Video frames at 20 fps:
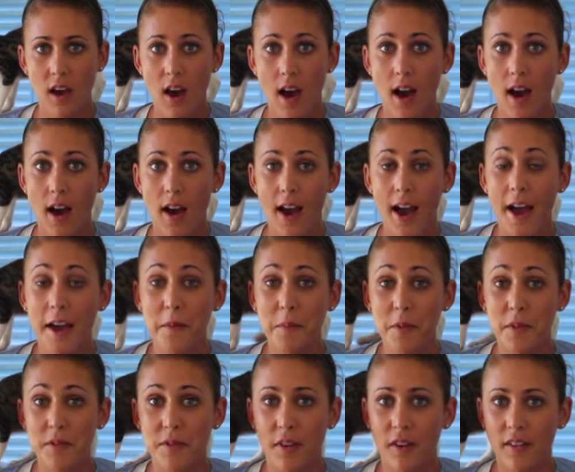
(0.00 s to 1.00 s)
Uh, I'm
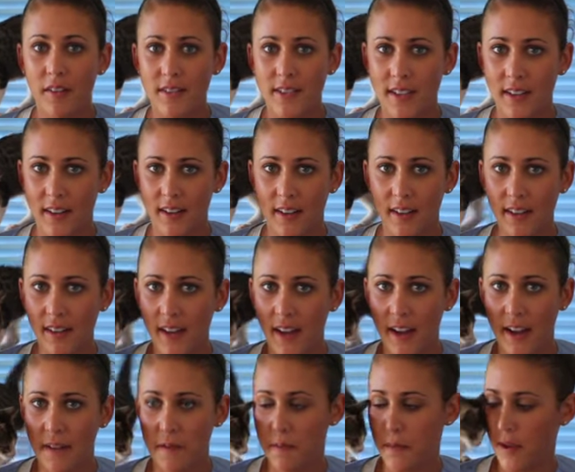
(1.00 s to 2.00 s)
a volunteer.
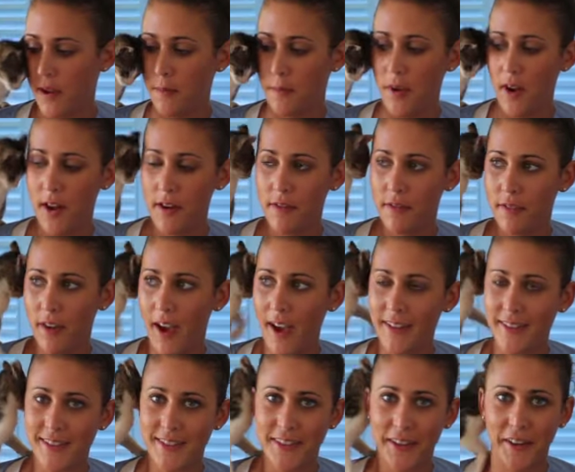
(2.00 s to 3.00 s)
I'm, I'm, not a
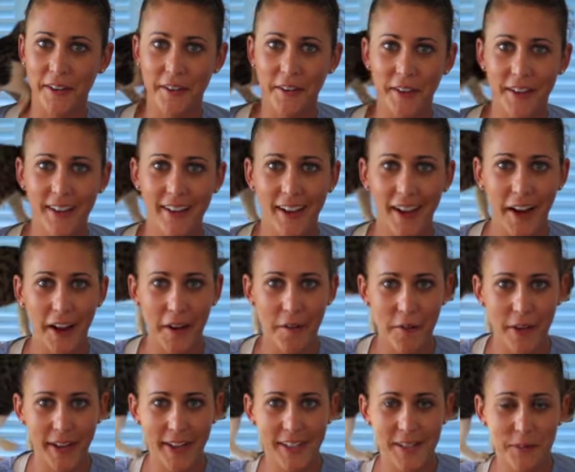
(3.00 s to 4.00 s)
vet, so um,
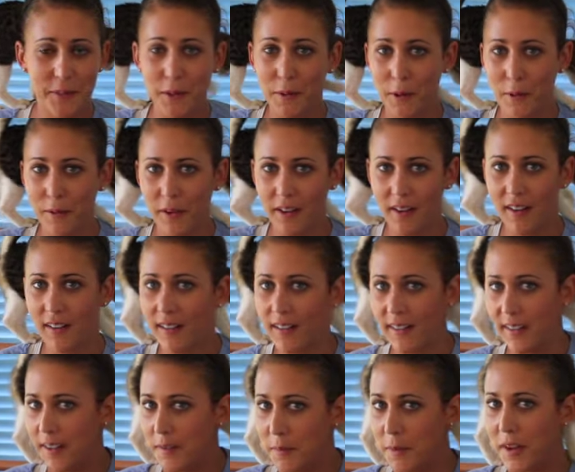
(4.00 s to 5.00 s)
I get to be what we call
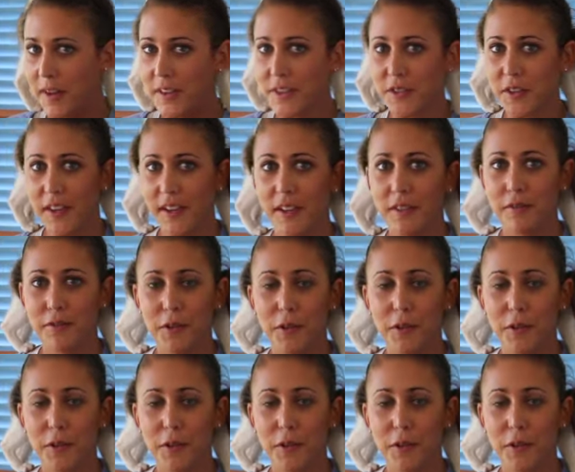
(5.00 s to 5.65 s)
an administrative